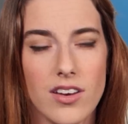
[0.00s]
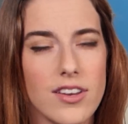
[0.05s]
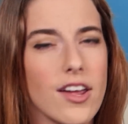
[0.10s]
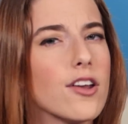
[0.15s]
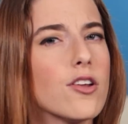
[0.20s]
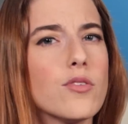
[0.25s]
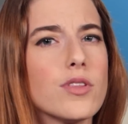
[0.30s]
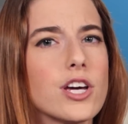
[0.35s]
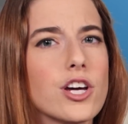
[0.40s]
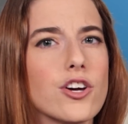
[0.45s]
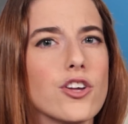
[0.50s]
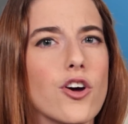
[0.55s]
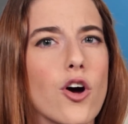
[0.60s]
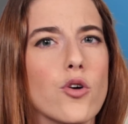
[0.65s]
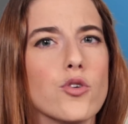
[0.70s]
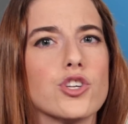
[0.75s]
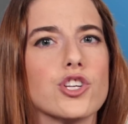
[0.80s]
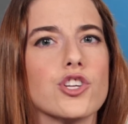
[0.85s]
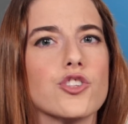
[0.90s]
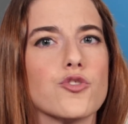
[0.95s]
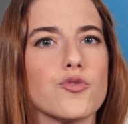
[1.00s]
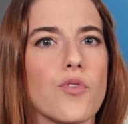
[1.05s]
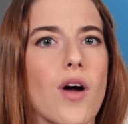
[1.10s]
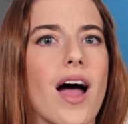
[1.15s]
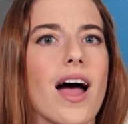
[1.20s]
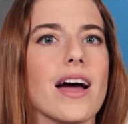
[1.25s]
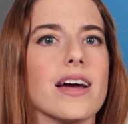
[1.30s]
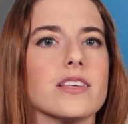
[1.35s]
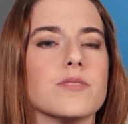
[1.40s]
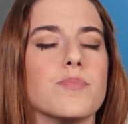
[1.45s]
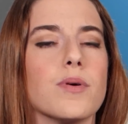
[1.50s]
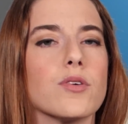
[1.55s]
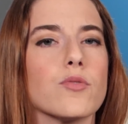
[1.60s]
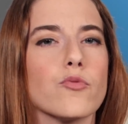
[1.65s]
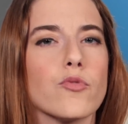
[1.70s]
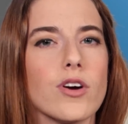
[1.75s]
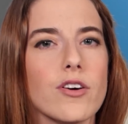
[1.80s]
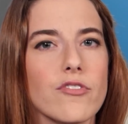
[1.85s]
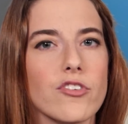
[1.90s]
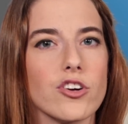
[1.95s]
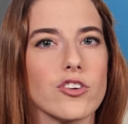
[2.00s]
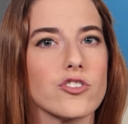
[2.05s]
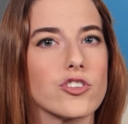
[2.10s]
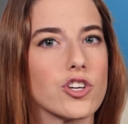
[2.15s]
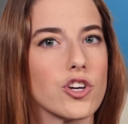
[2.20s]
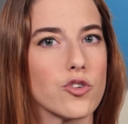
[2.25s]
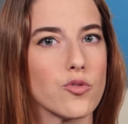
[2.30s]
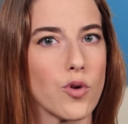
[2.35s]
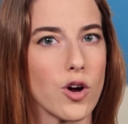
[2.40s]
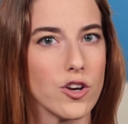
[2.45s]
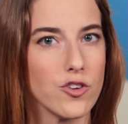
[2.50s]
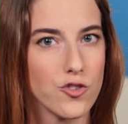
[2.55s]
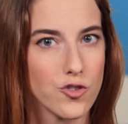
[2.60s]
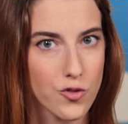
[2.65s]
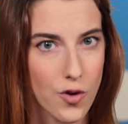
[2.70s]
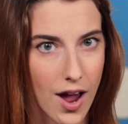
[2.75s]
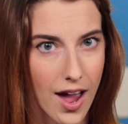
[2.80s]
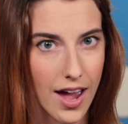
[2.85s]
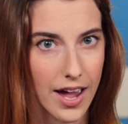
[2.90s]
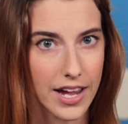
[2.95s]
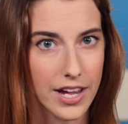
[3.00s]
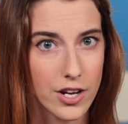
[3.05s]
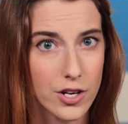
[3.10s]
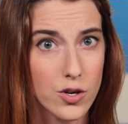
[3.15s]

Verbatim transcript: Not only could oceans rise, but rivers could run dry,